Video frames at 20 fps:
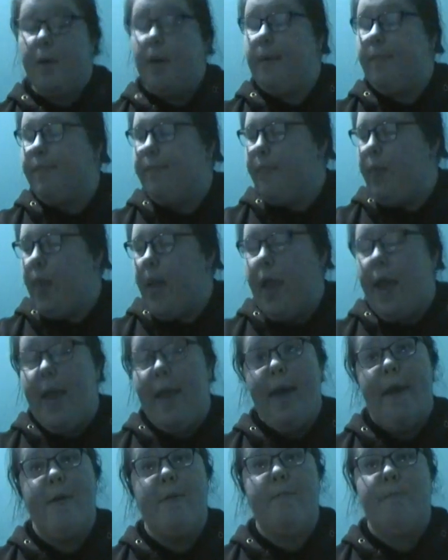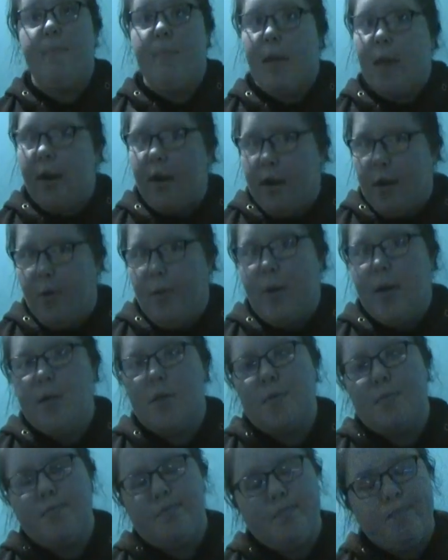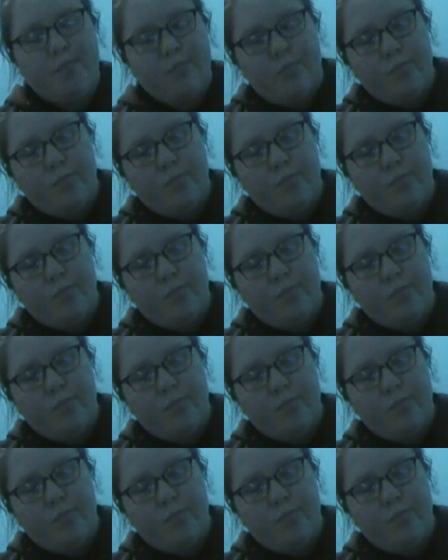But anyways,